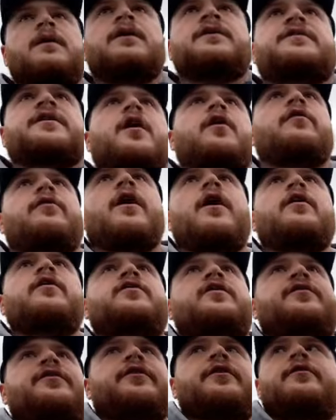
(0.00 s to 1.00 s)
So
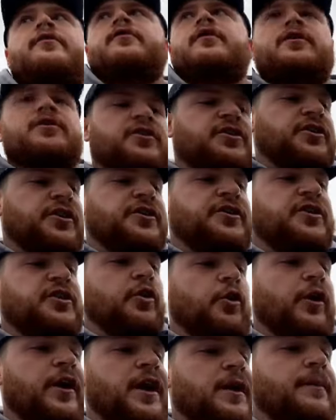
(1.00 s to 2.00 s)
those of you just
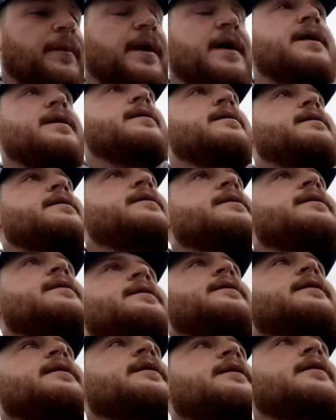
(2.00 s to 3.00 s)
joining me,
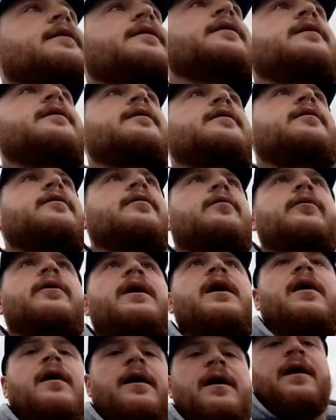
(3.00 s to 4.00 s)

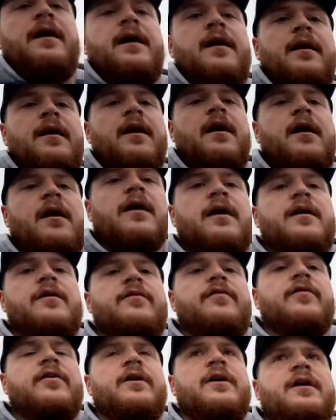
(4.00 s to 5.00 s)
we are here
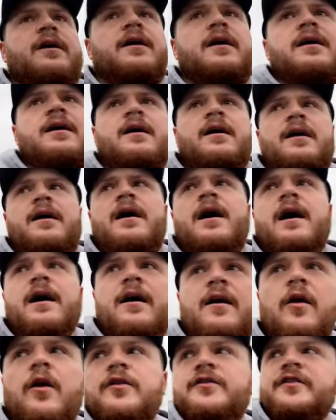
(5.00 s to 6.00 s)
live at
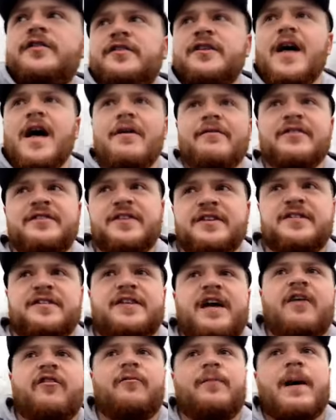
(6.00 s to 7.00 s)
Gloucester Services
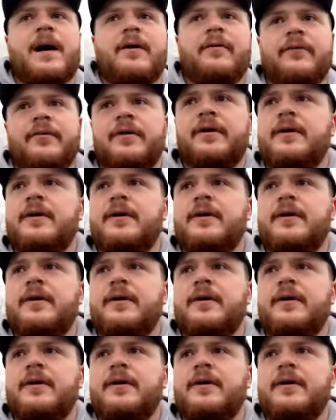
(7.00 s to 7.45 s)
southbound,